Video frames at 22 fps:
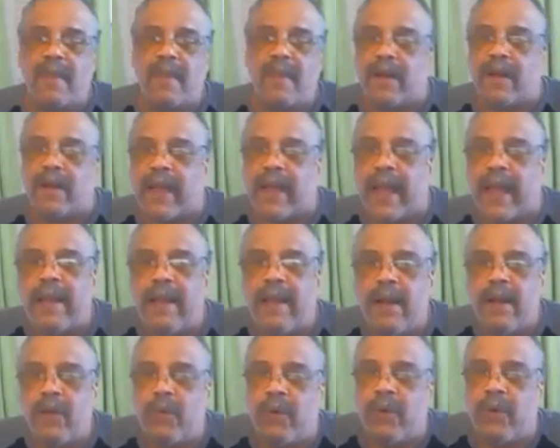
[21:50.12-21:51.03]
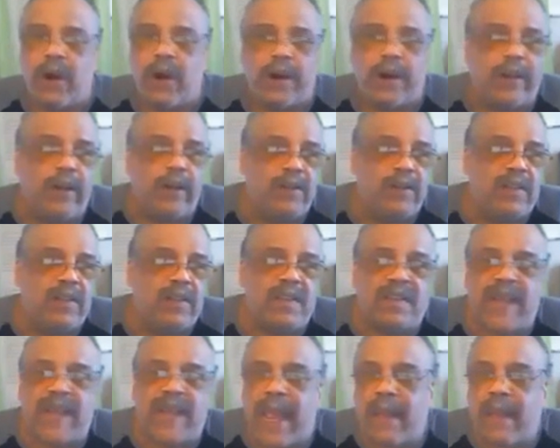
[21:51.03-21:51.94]
Okay? We're going to use the
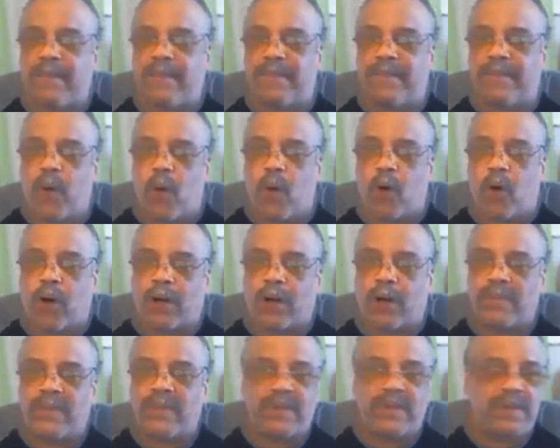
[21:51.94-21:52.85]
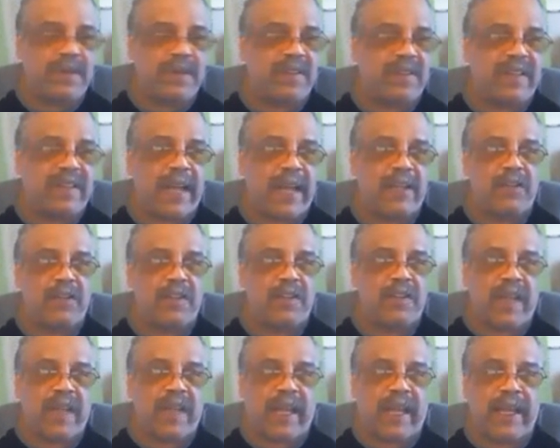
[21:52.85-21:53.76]
same form, the Schedule
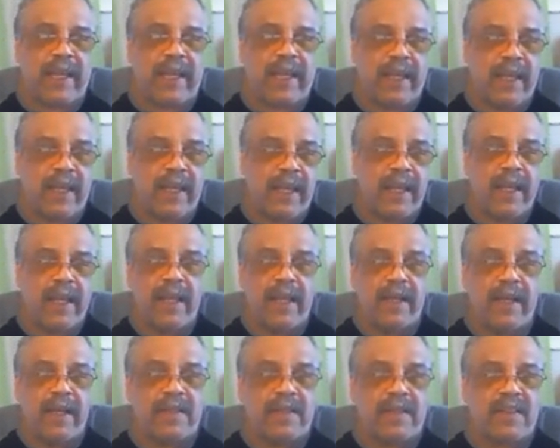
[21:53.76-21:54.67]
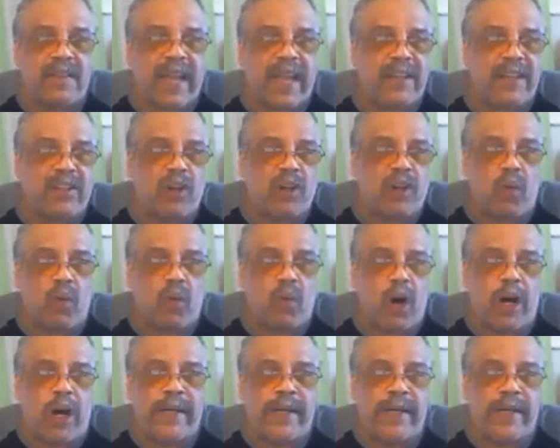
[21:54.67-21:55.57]
C, the Schedule
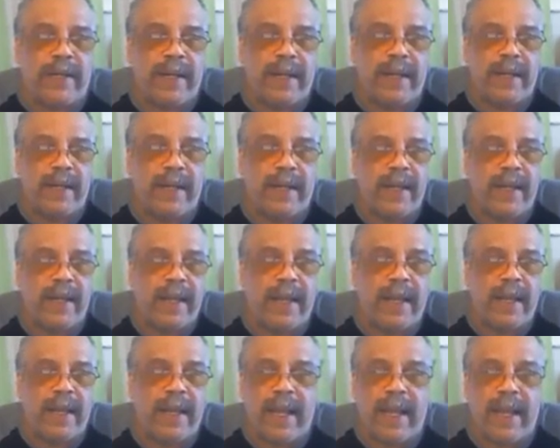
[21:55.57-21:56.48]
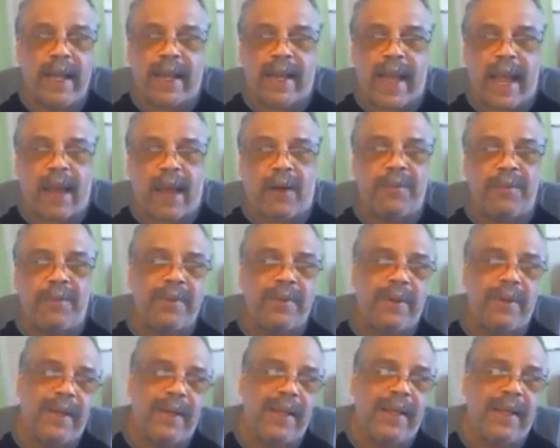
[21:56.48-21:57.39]
1, and now
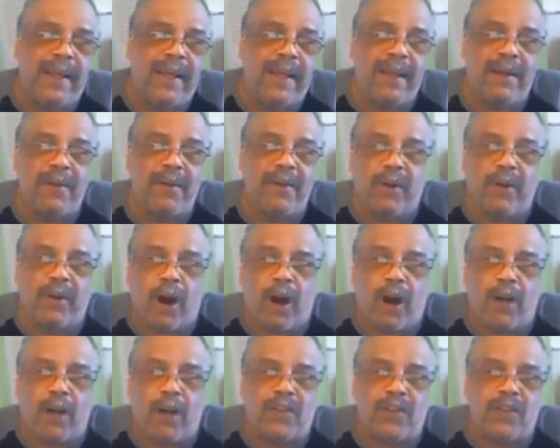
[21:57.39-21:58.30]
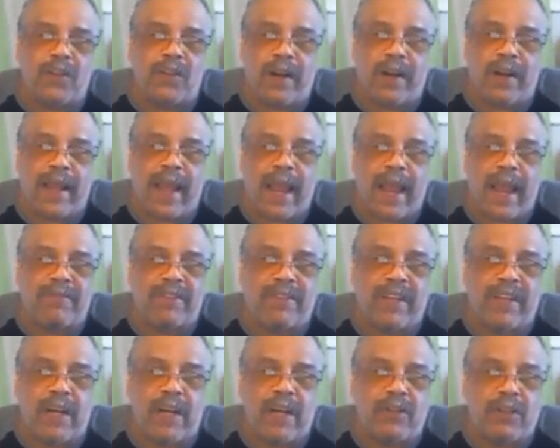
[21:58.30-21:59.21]
we're also going to have to
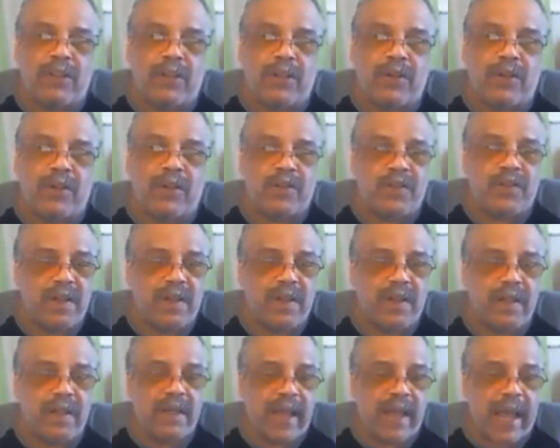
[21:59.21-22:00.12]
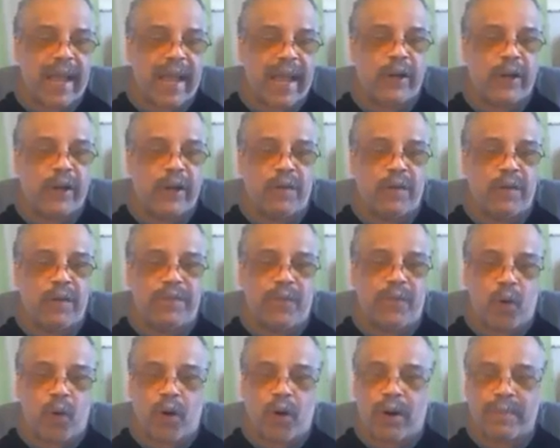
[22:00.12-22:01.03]
introduce a new
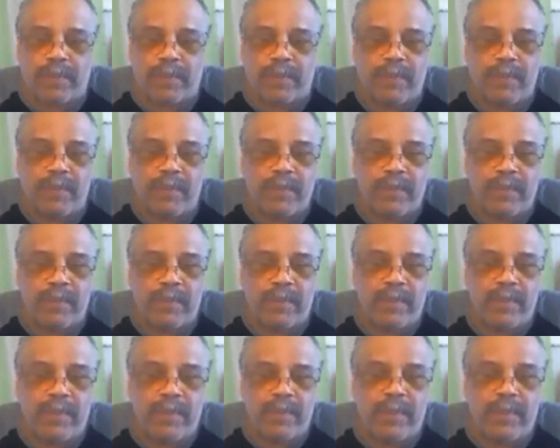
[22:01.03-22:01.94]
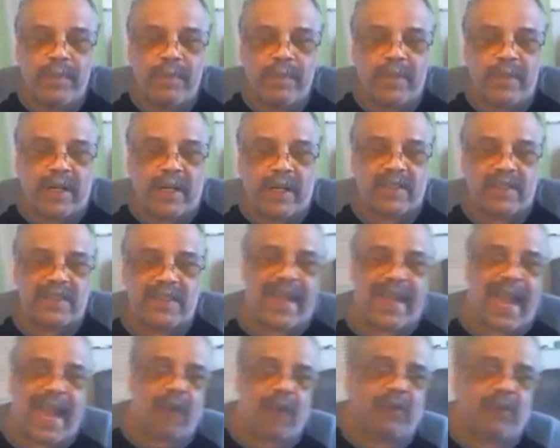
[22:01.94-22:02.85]
form, because
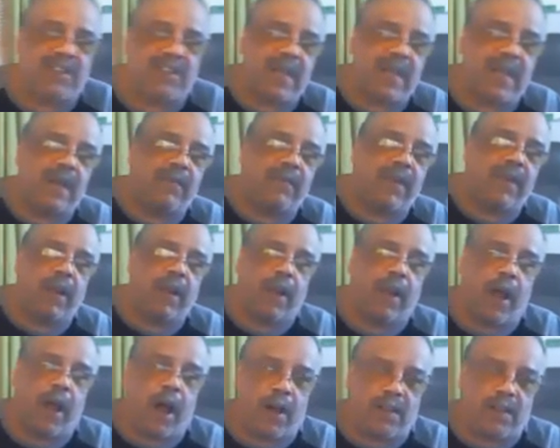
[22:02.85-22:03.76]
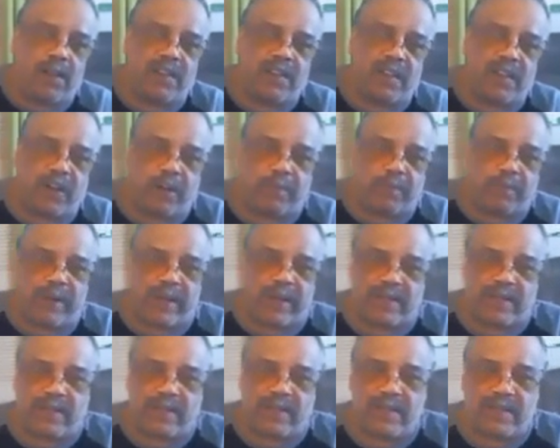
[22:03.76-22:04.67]
now instead of a loss in your
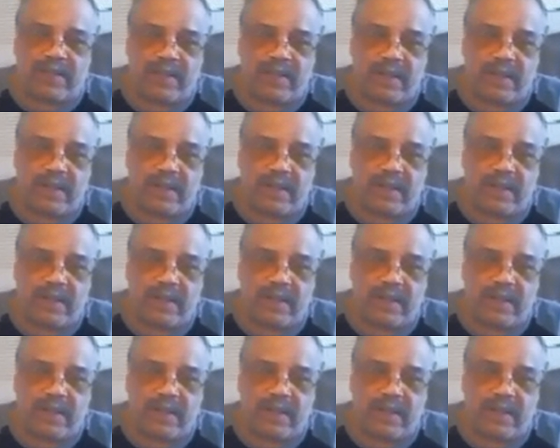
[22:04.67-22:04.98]
business,